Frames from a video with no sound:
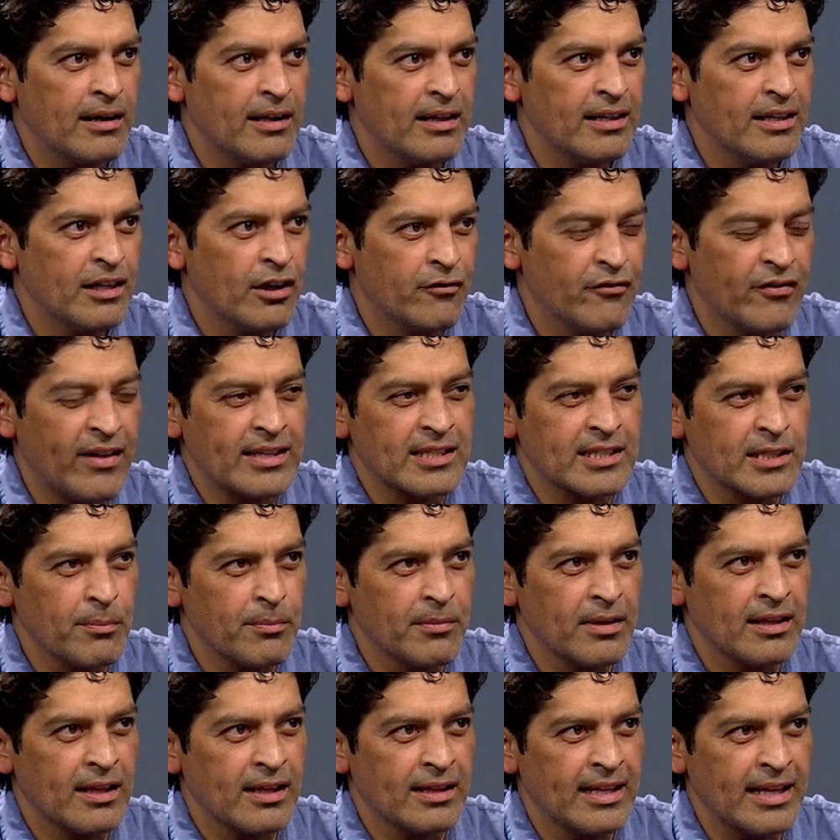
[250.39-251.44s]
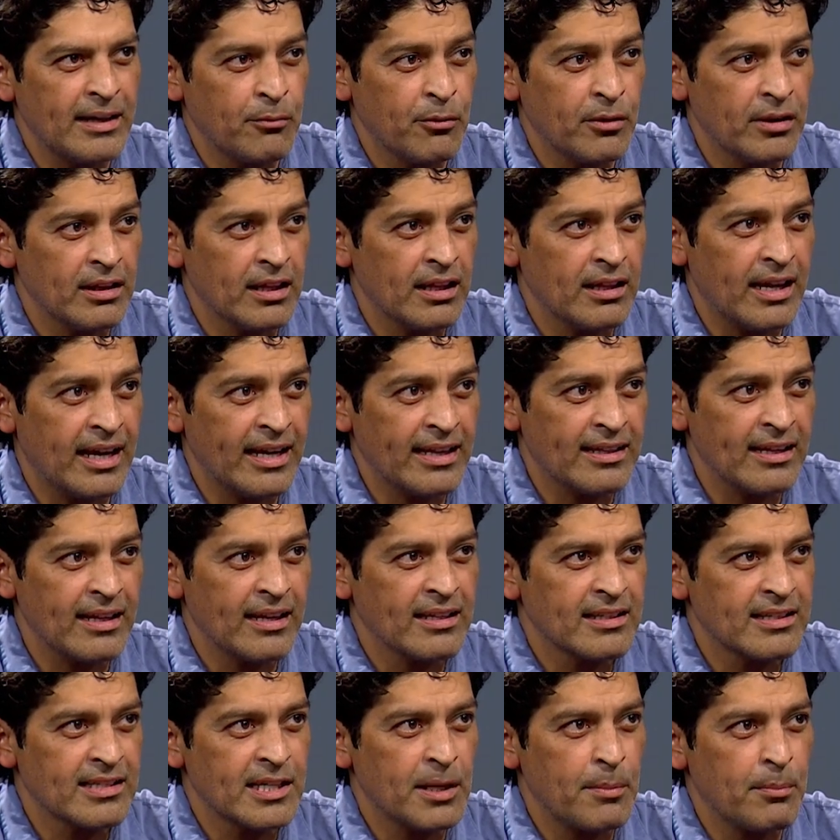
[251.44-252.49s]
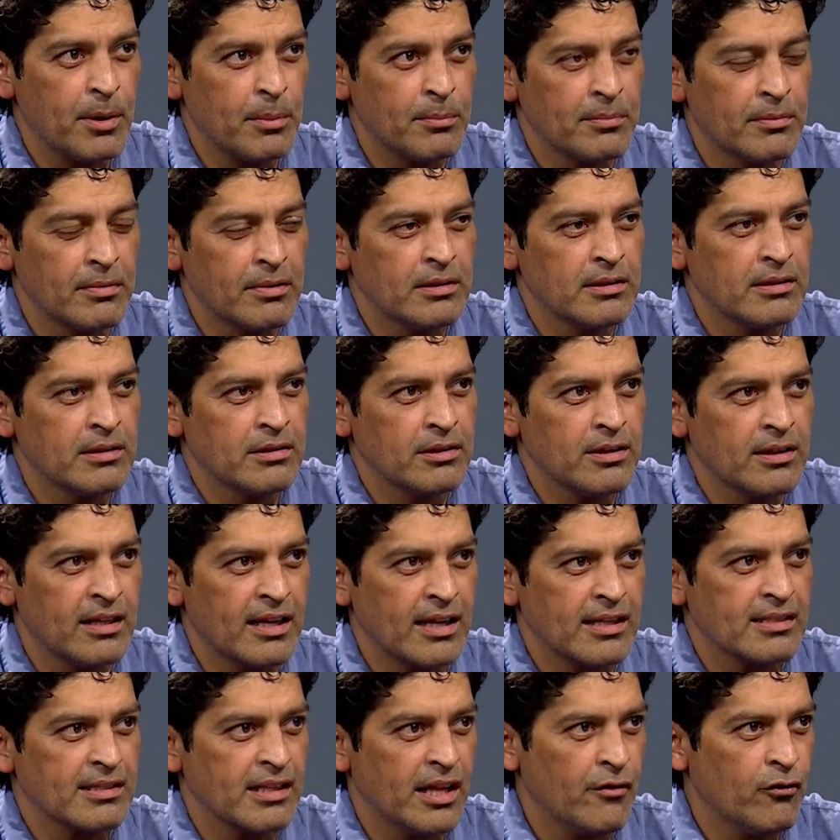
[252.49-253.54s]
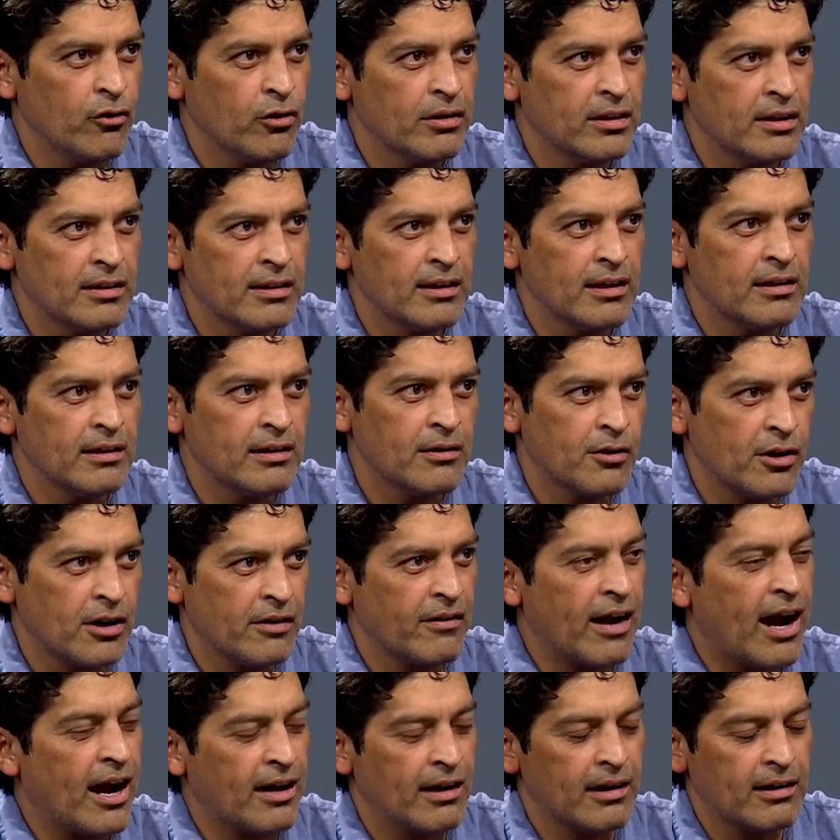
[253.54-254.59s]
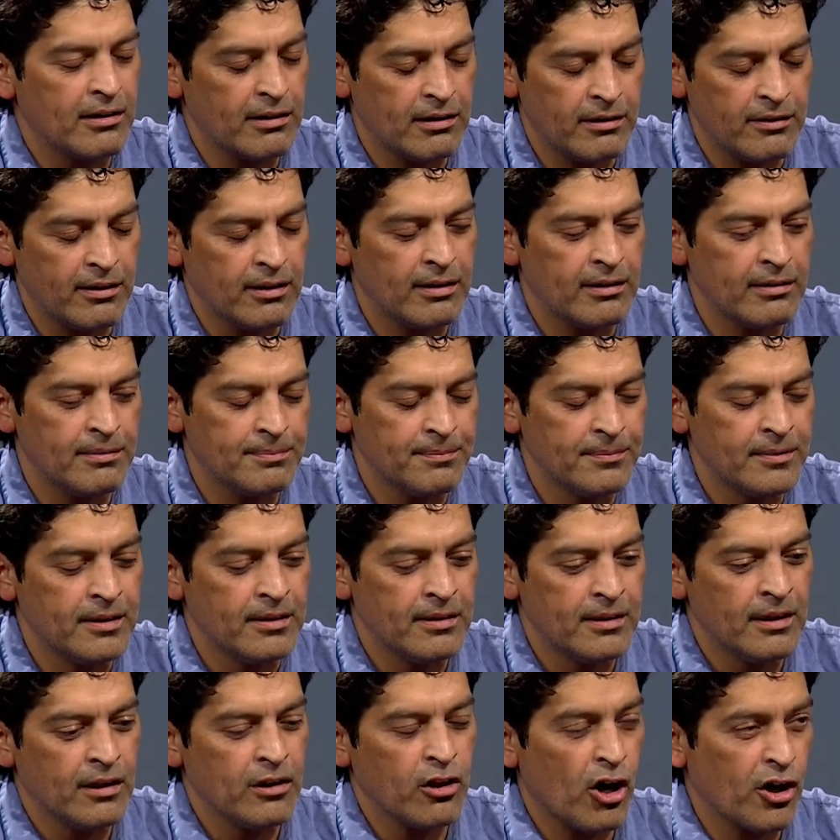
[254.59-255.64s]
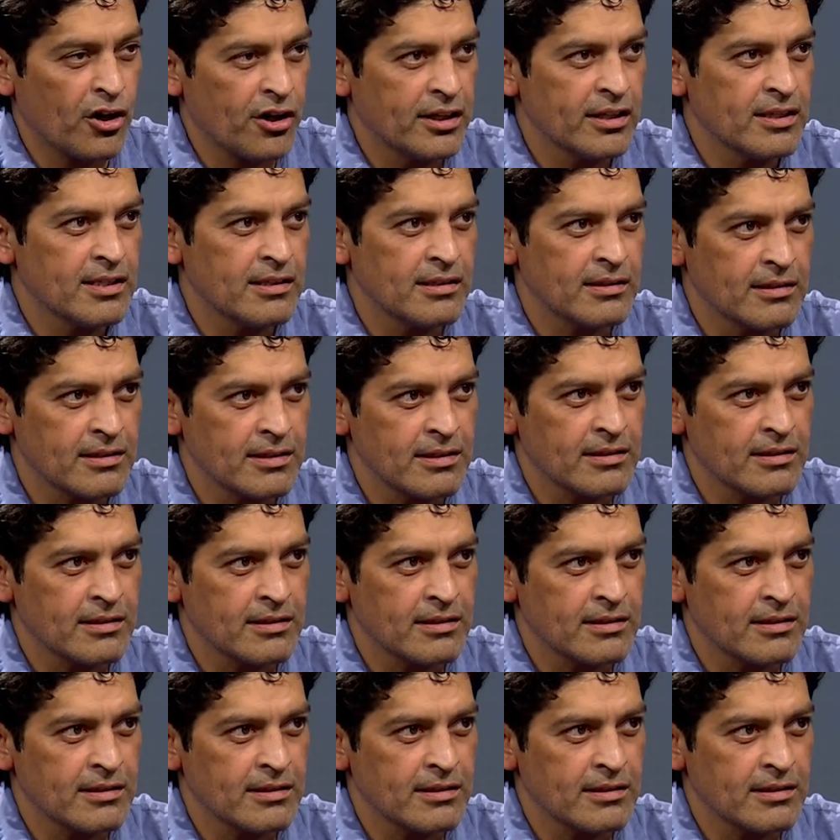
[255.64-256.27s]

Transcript: And if that's something that they really like, they can step up to the next level and or longer distance.